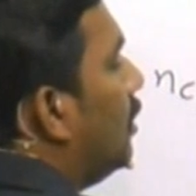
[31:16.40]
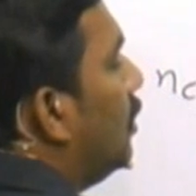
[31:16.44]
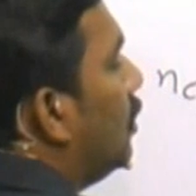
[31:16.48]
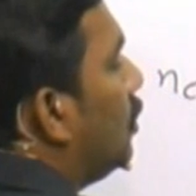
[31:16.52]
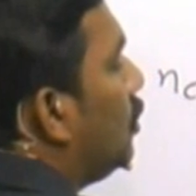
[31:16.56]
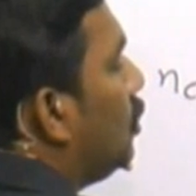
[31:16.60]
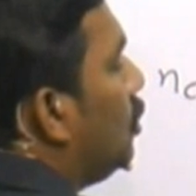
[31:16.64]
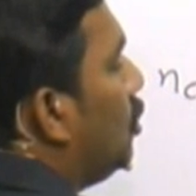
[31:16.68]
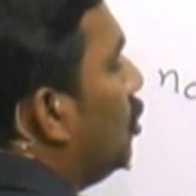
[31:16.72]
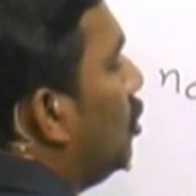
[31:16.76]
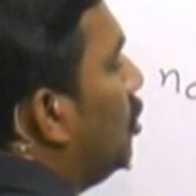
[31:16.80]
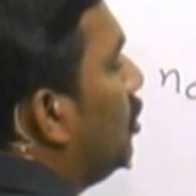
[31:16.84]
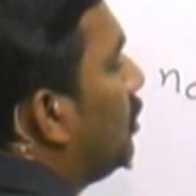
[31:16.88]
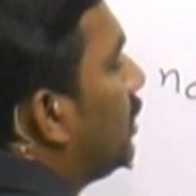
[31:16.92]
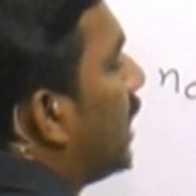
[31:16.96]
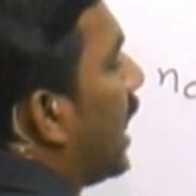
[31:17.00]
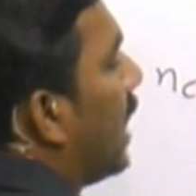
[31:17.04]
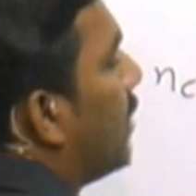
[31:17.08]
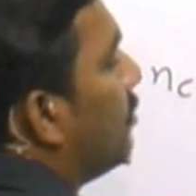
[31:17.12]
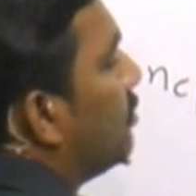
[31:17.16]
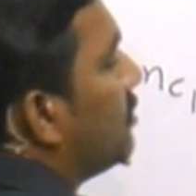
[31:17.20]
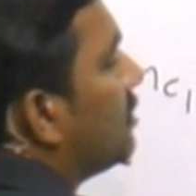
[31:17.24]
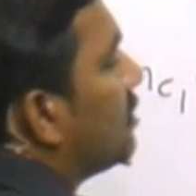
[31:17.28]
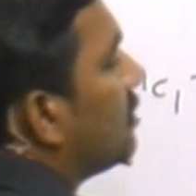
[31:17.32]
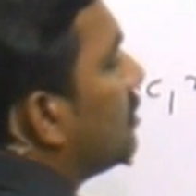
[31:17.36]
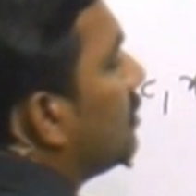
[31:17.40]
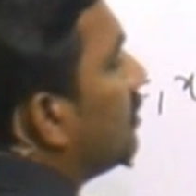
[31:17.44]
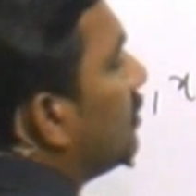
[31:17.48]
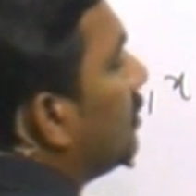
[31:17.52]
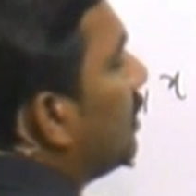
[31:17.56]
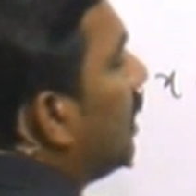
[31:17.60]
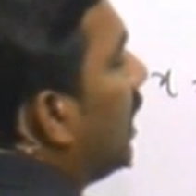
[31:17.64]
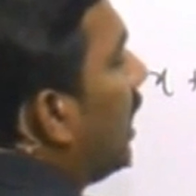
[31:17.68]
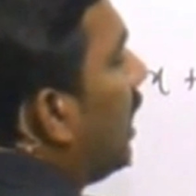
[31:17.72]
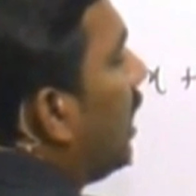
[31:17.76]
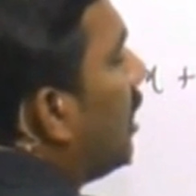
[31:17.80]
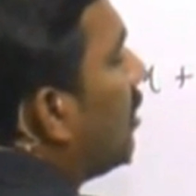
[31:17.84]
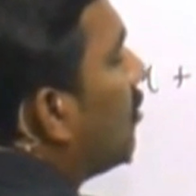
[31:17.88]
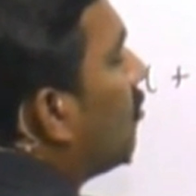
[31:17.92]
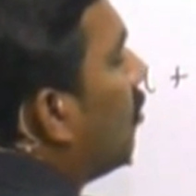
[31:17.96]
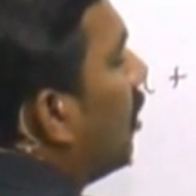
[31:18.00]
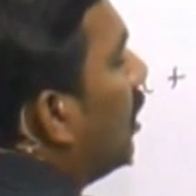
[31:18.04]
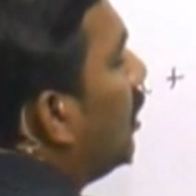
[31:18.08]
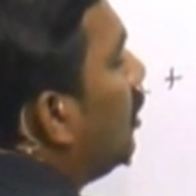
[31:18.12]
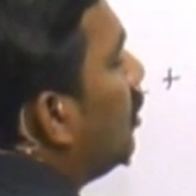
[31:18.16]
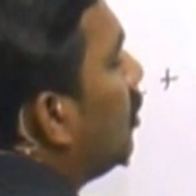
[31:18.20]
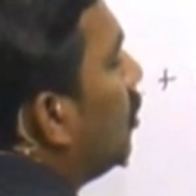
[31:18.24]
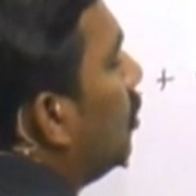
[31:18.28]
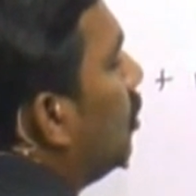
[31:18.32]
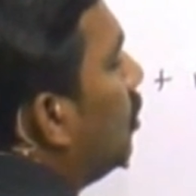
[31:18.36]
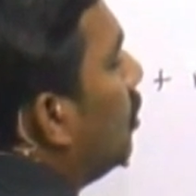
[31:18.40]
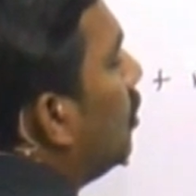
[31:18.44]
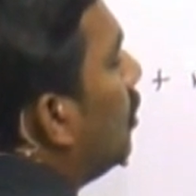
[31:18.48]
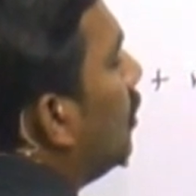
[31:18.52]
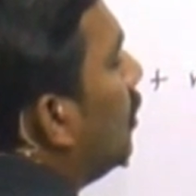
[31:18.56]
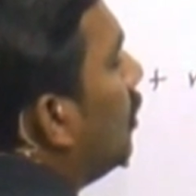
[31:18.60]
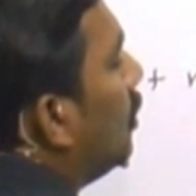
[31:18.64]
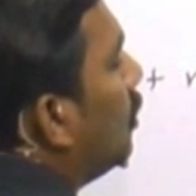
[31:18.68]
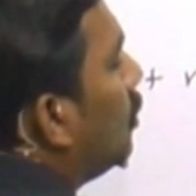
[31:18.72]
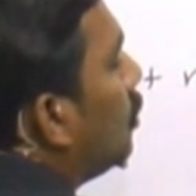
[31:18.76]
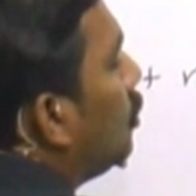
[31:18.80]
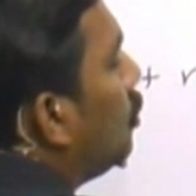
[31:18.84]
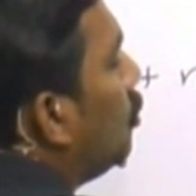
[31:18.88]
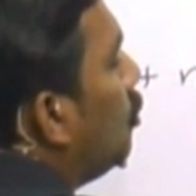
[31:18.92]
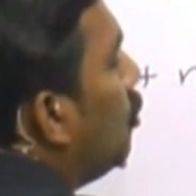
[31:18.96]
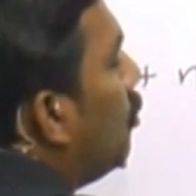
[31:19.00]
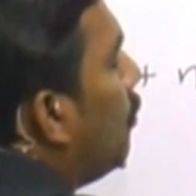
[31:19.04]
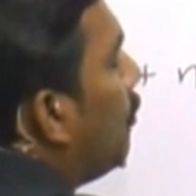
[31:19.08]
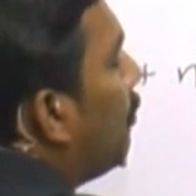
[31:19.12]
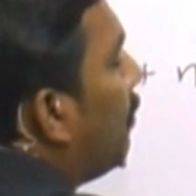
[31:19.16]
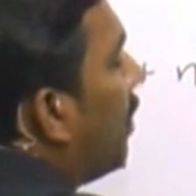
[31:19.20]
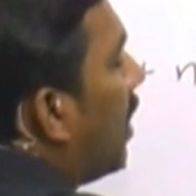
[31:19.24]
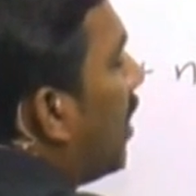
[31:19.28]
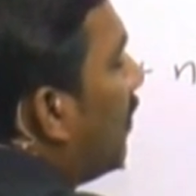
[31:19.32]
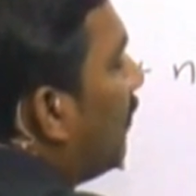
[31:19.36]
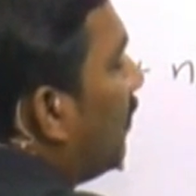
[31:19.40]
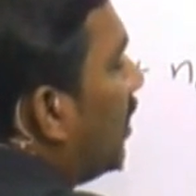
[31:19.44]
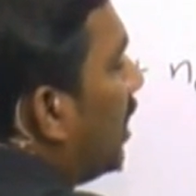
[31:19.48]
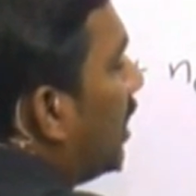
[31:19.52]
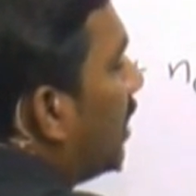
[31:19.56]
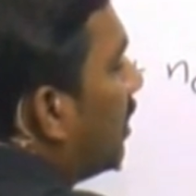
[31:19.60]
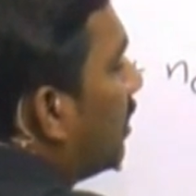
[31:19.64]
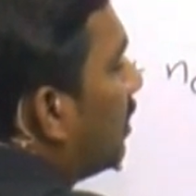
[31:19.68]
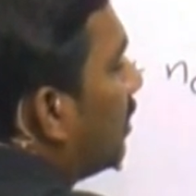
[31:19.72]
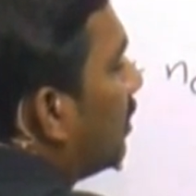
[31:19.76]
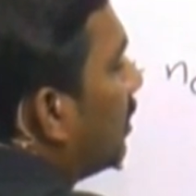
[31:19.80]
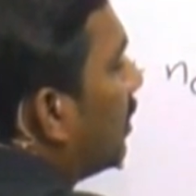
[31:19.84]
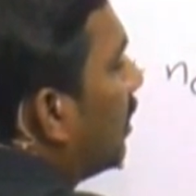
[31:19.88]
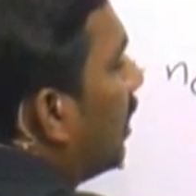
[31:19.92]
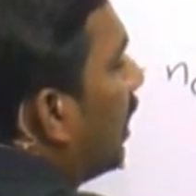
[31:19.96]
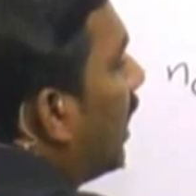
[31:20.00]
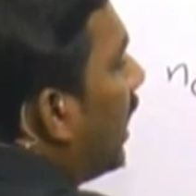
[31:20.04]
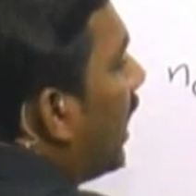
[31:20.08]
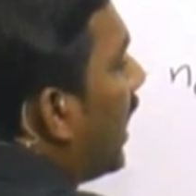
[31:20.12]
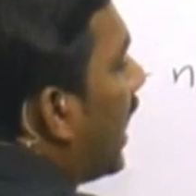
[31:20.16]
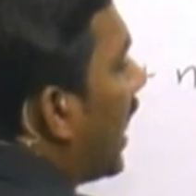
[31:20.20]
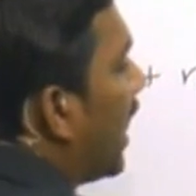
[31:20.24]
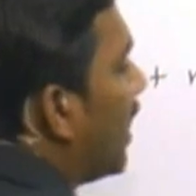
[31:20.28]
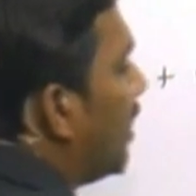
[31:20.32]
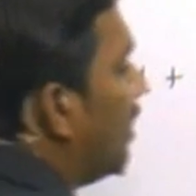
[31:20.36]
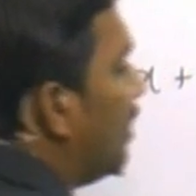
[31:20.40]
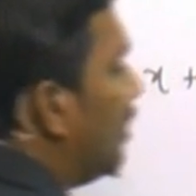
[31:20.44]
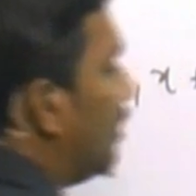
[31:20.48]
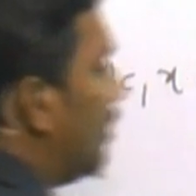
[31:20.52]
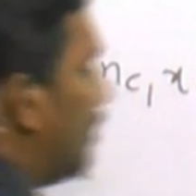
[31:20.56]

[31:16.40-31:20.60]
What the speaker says: 2 times equal to 2 power n